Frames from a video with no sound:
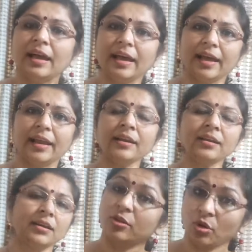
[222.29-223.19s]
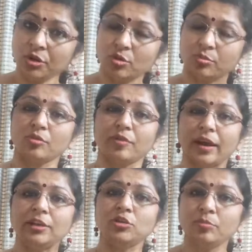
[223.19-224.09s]
and on your
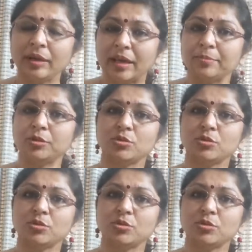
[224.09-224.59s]
profile, you will be able